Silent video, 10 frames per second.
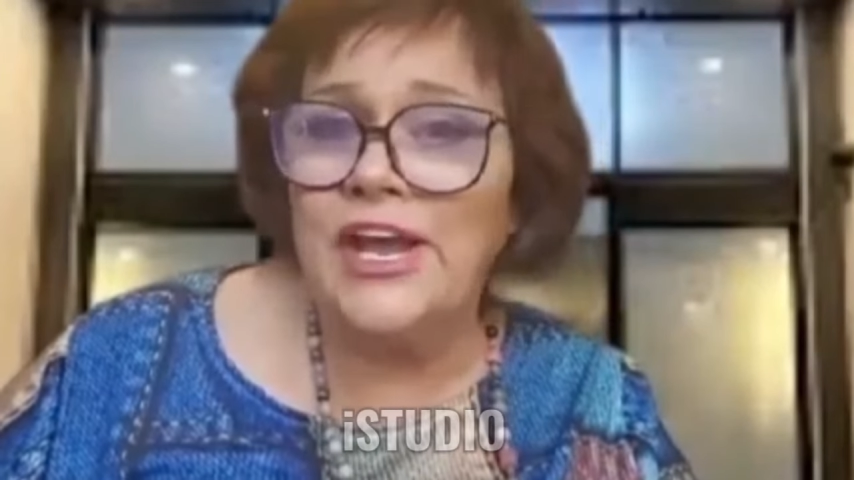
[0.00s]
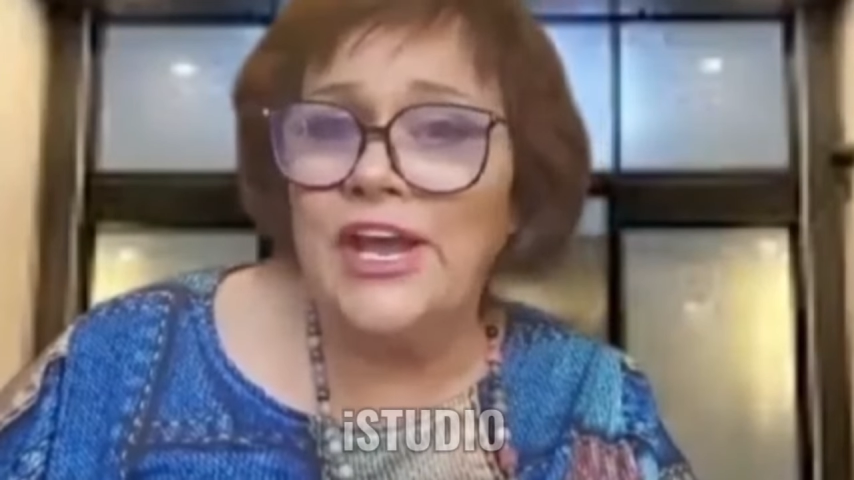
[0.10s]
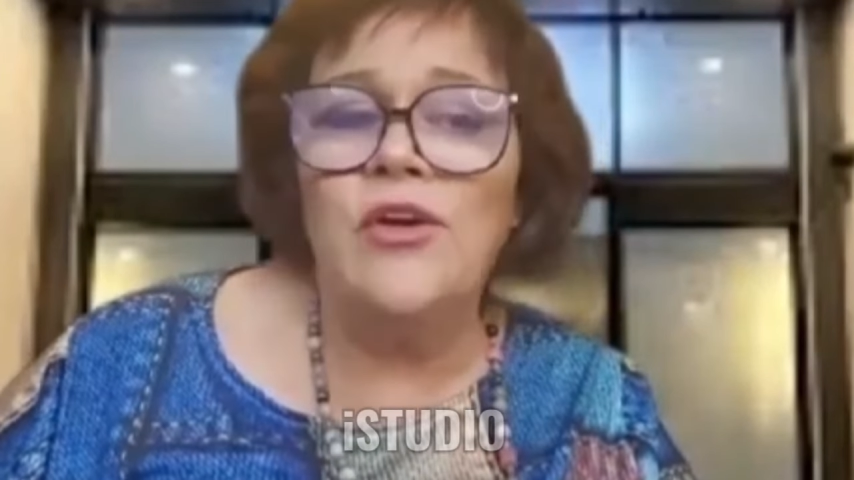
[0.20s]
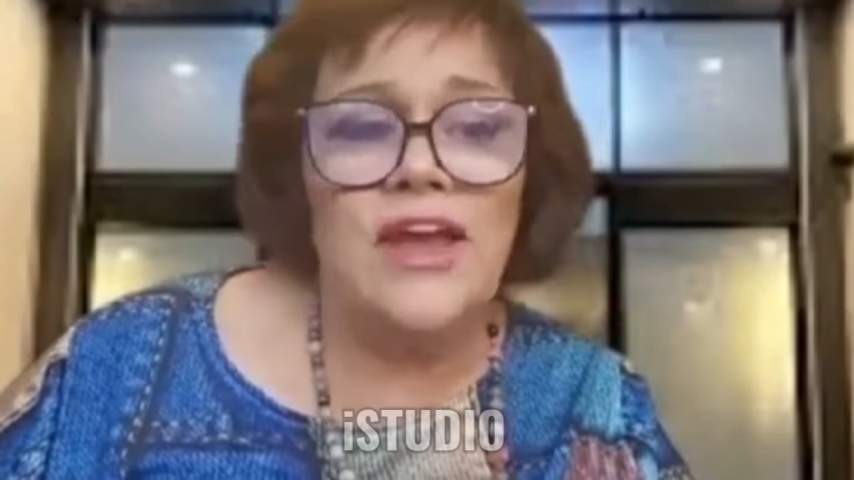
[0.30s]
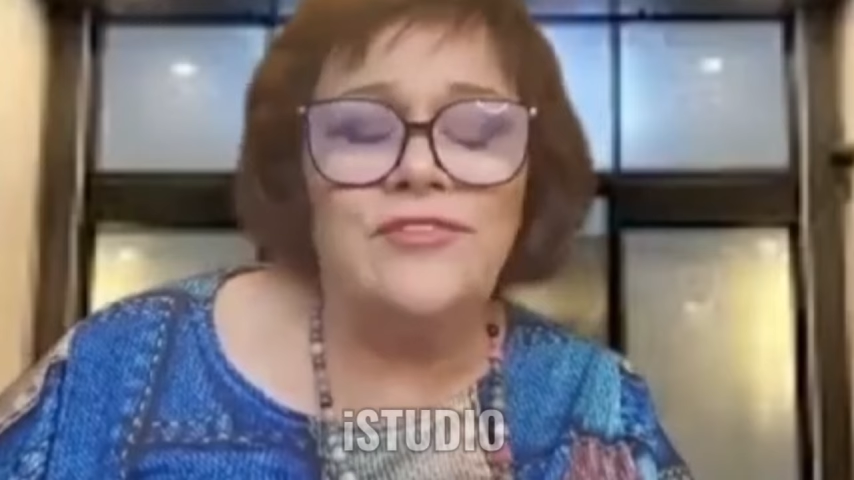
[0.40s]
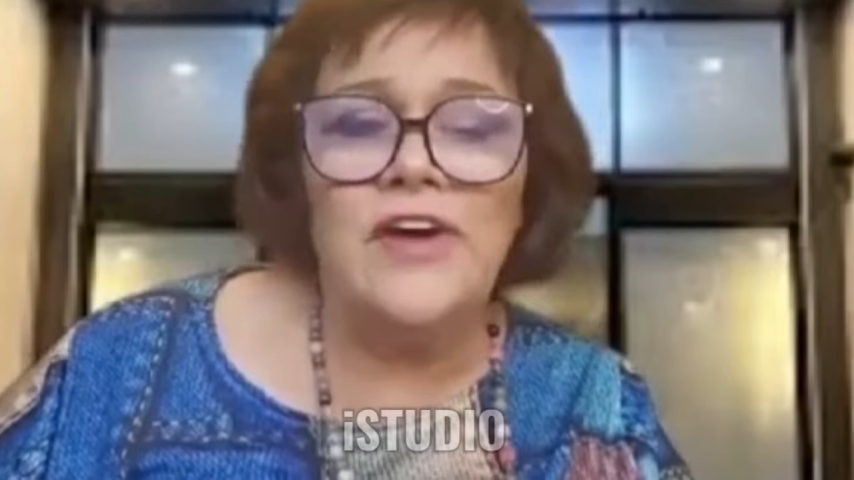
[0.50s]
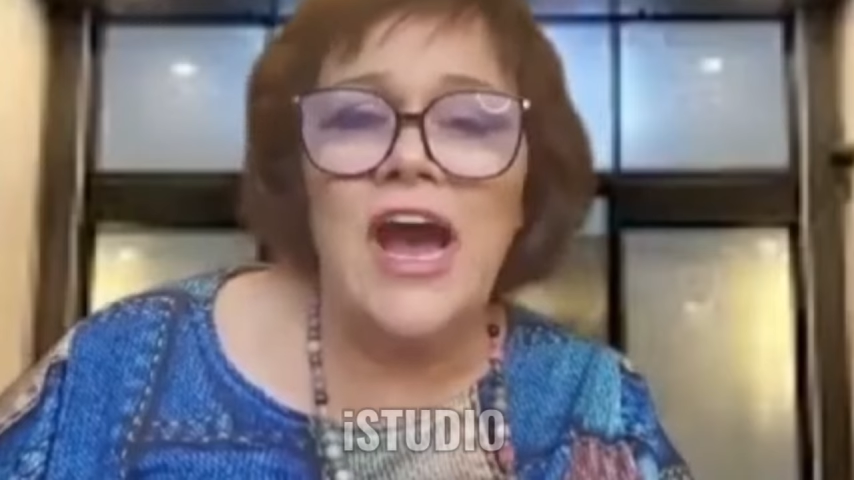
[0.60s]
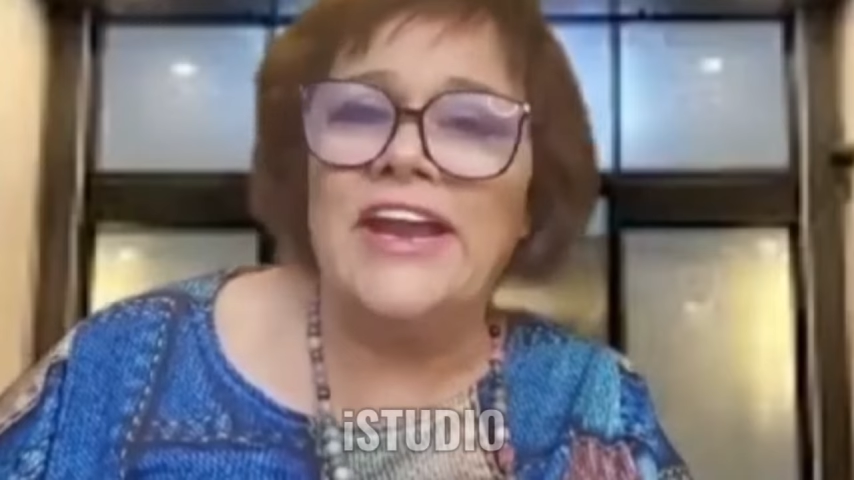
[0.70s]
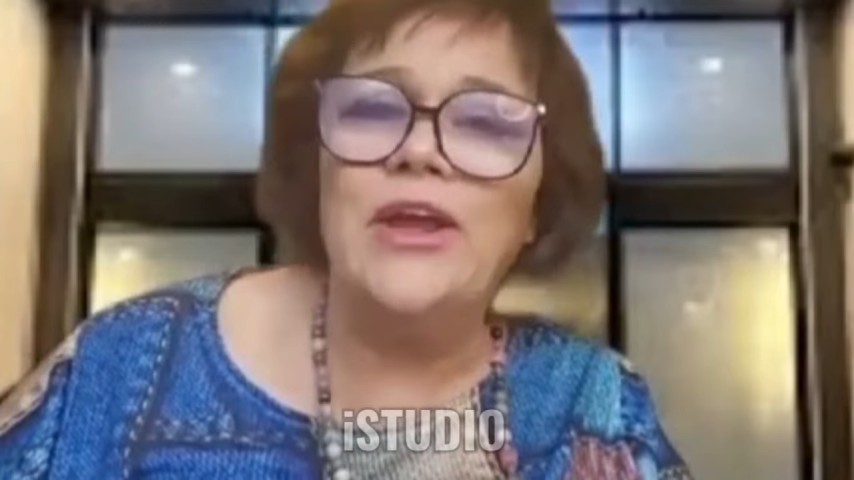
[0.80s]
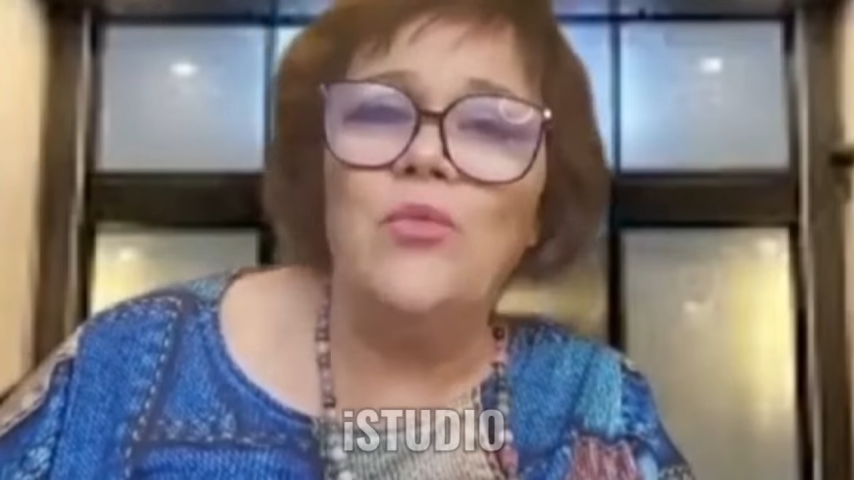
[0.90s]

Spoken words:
thinking, okay, fine.